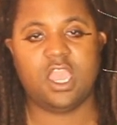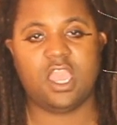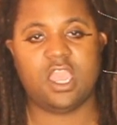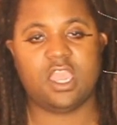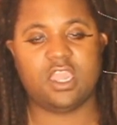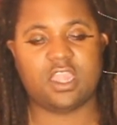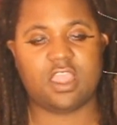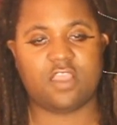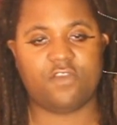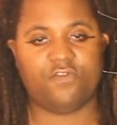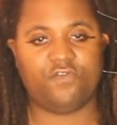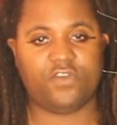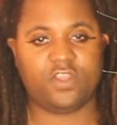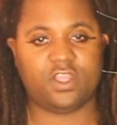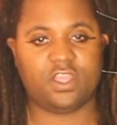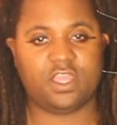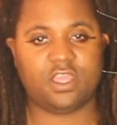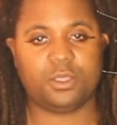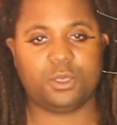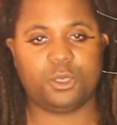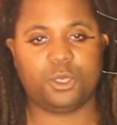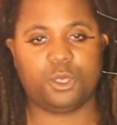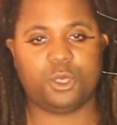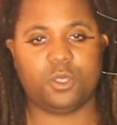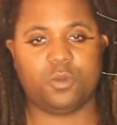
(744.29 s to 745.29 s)
And I feel
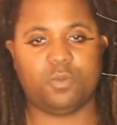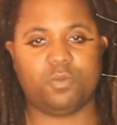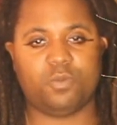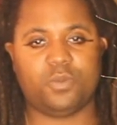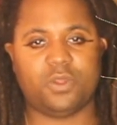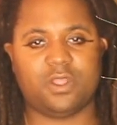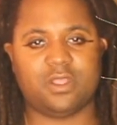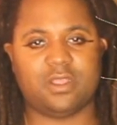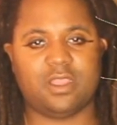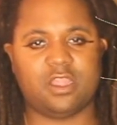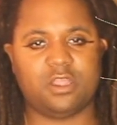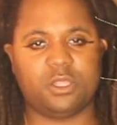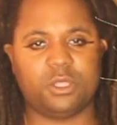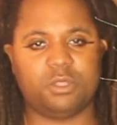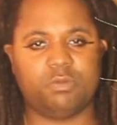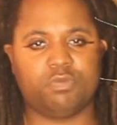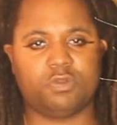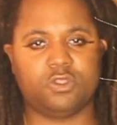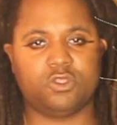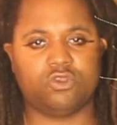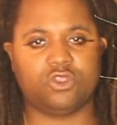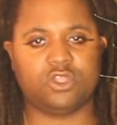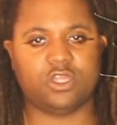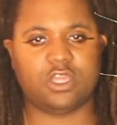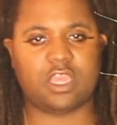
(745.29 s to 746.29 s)
like the, a lot of the
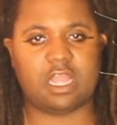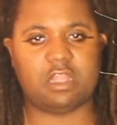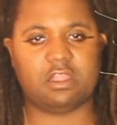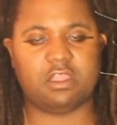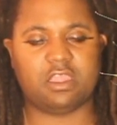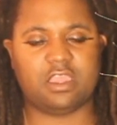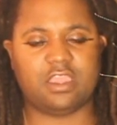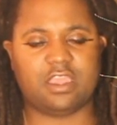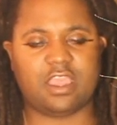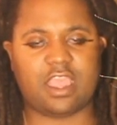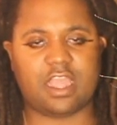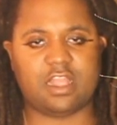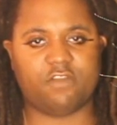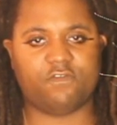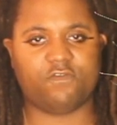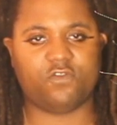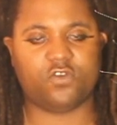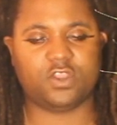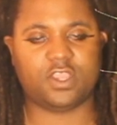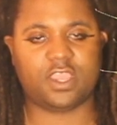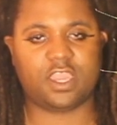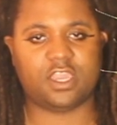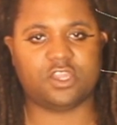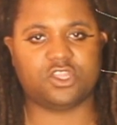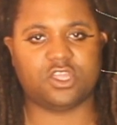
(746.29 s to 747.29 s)
pollution cal in
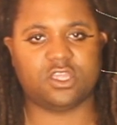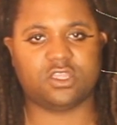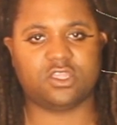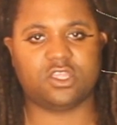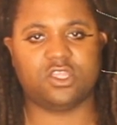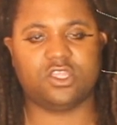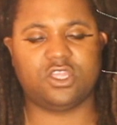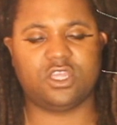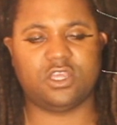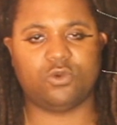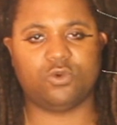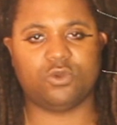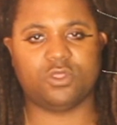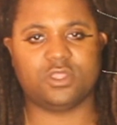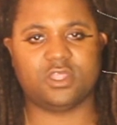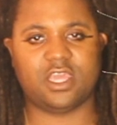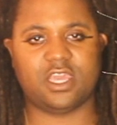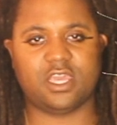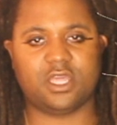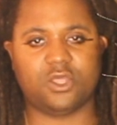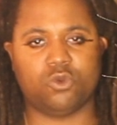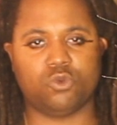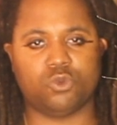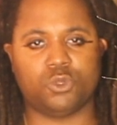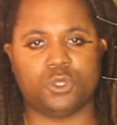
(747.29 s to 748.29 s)
California actually has to deal with,
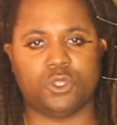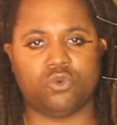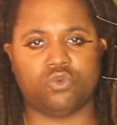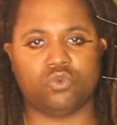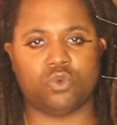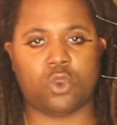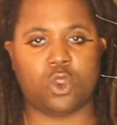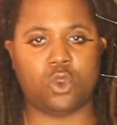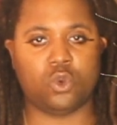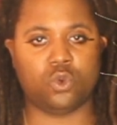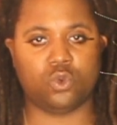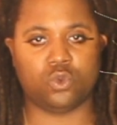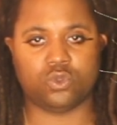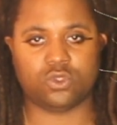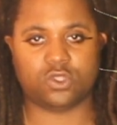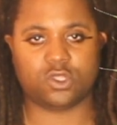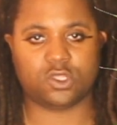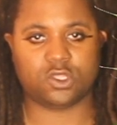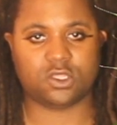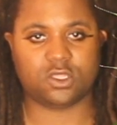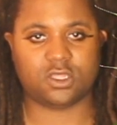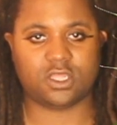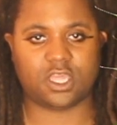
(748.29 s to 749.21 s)
like, the roads.